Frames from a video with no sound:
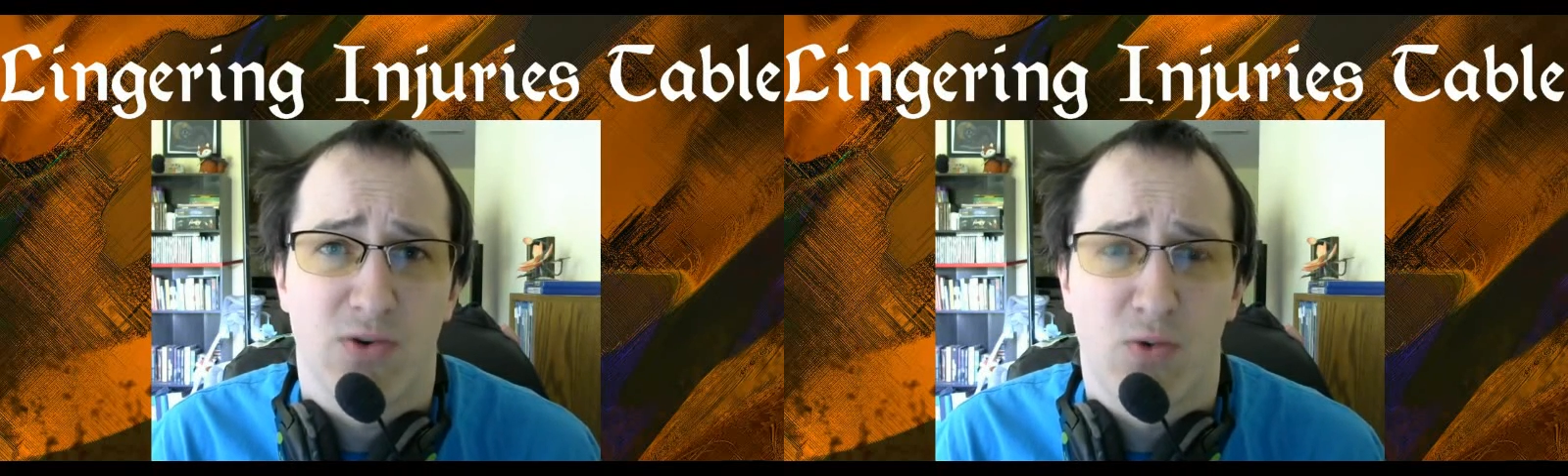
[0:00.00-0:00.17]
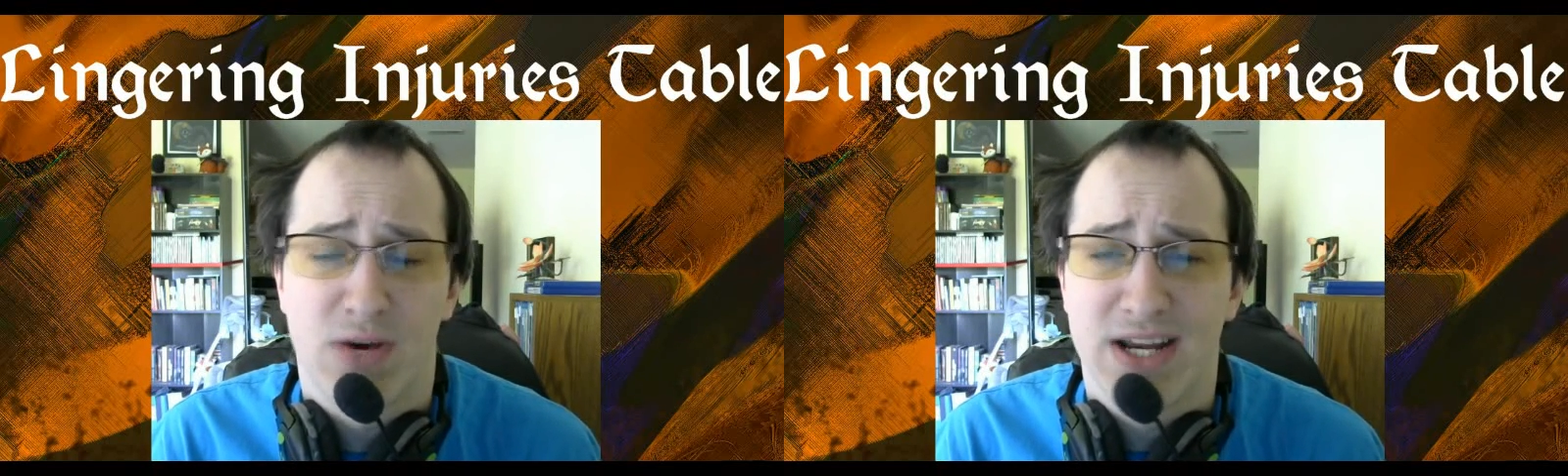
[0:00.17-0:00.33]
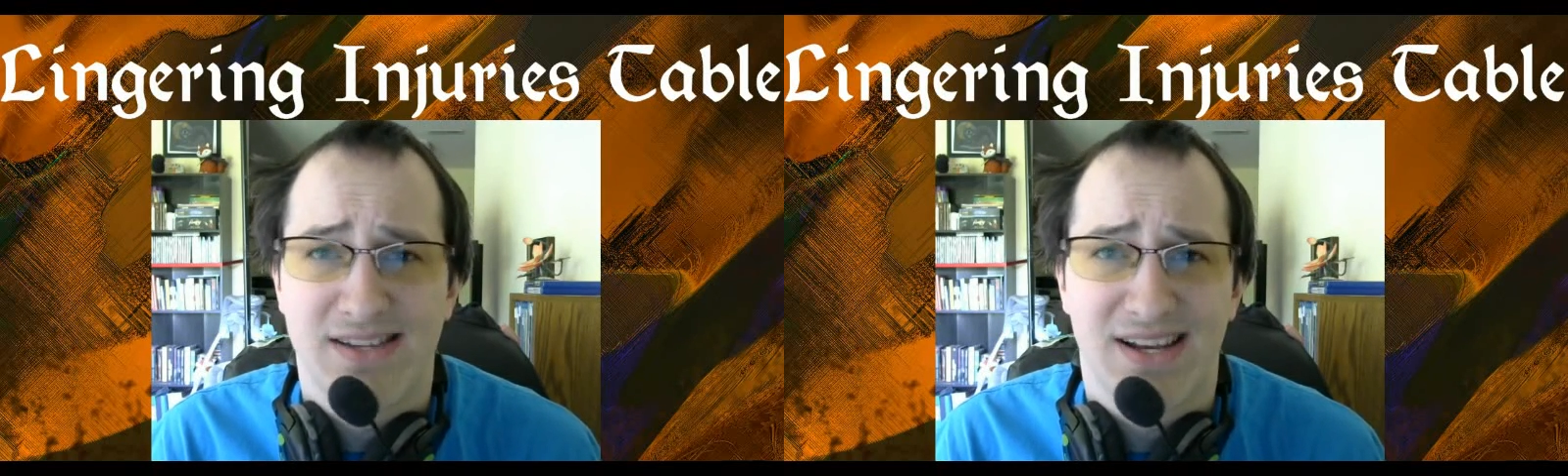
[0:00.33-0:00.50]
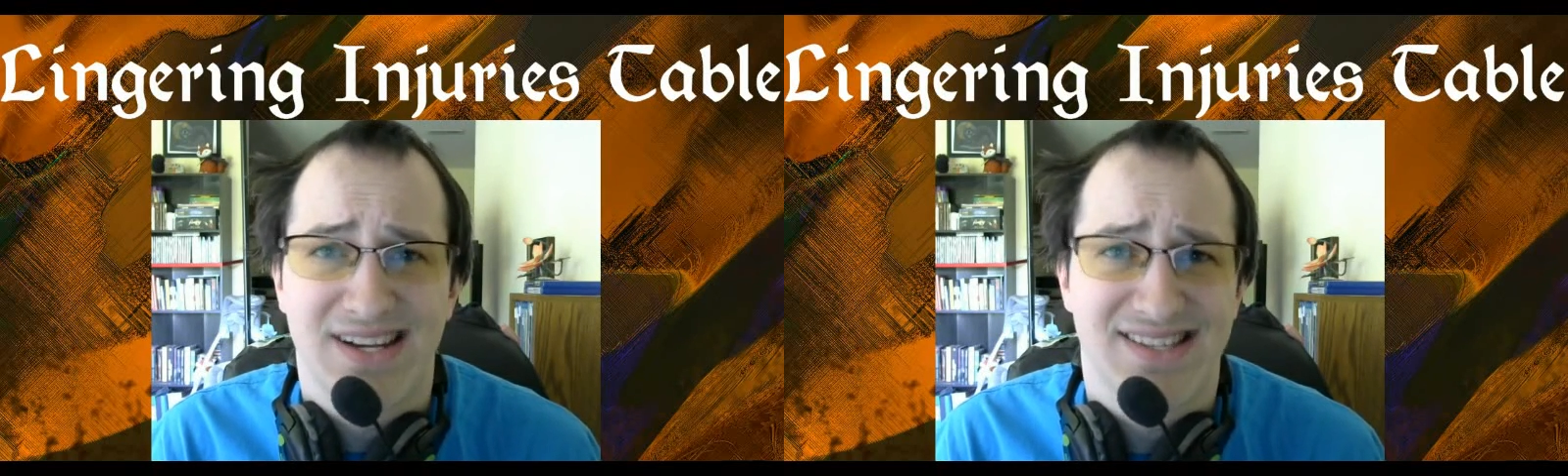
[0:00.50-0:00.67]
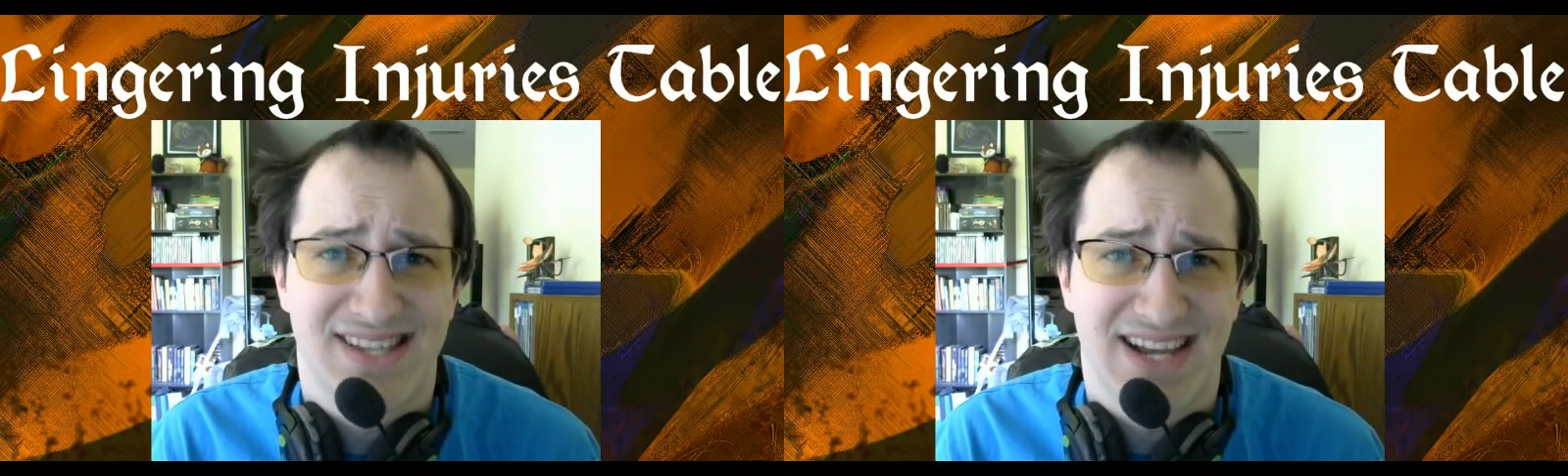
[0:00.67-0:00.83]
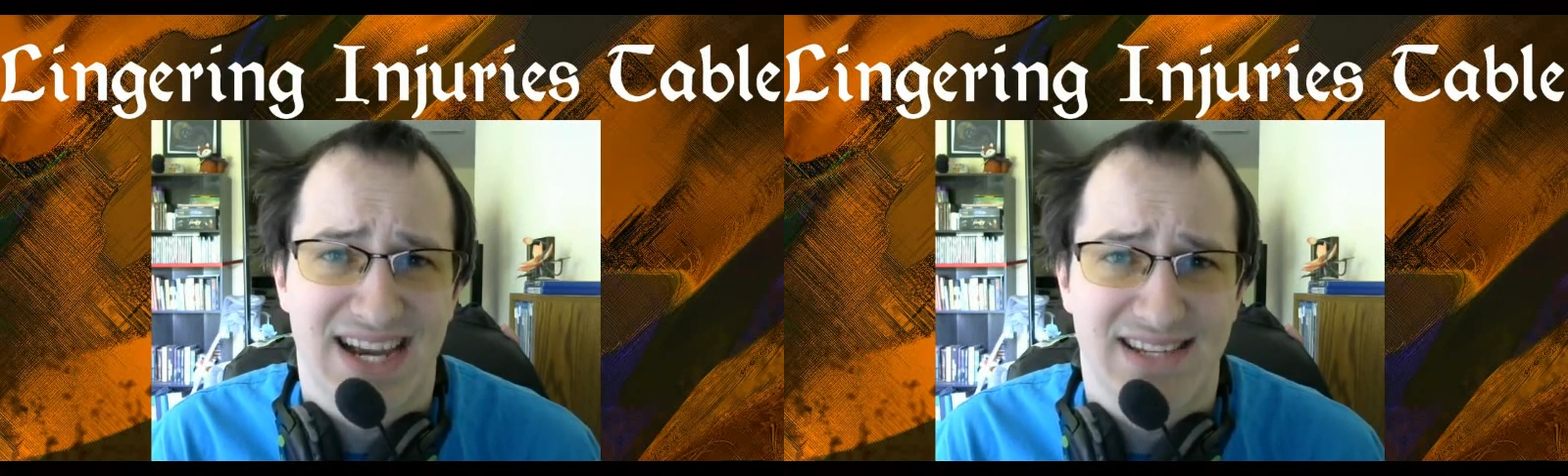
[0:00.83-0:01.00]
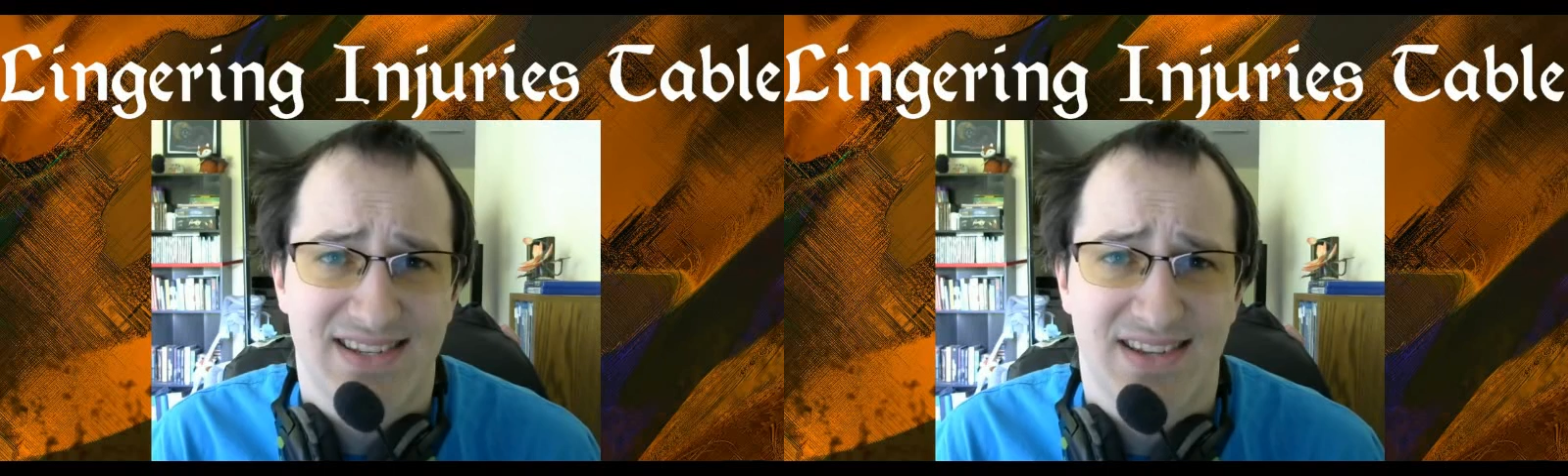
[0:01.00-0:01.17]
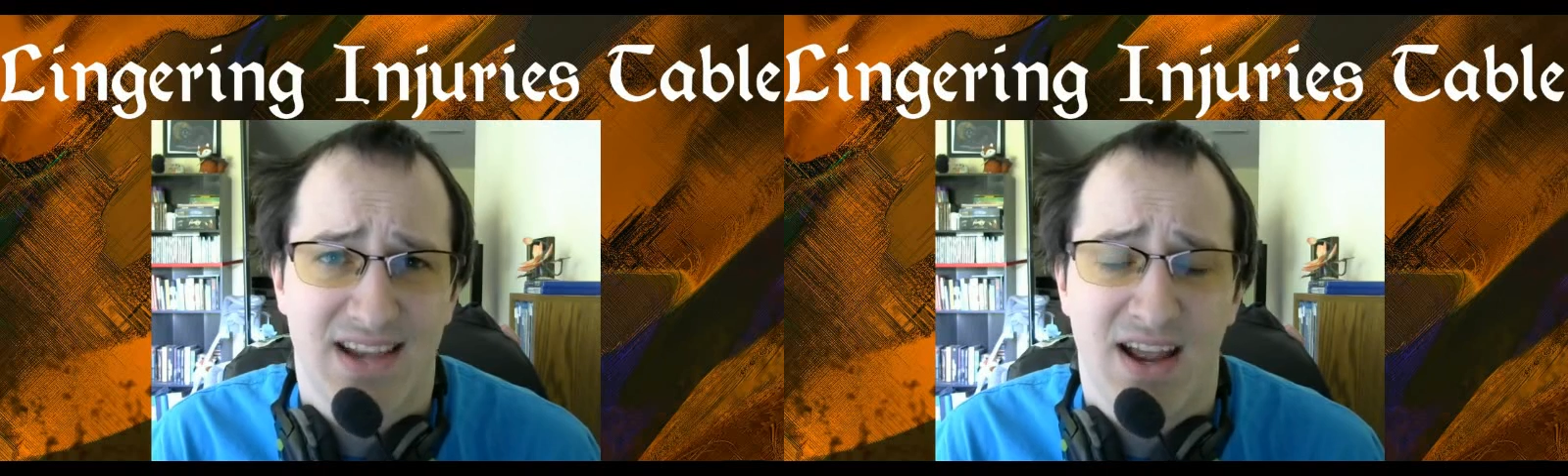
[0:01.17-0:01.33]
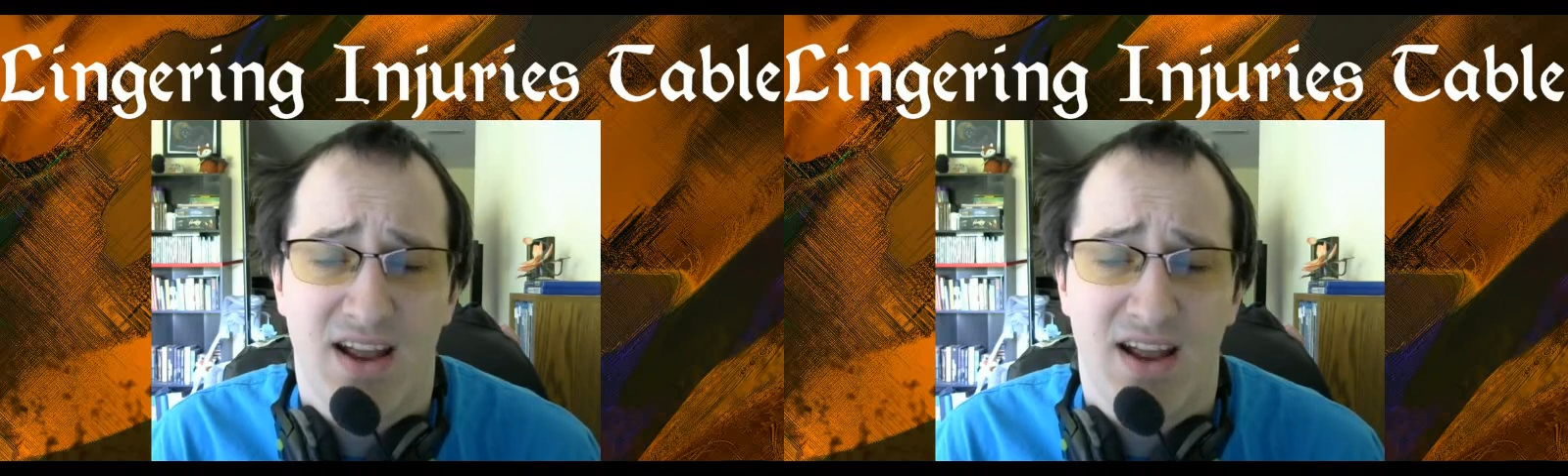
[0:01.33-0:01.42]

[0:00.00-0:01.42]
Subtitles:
20-sided dice.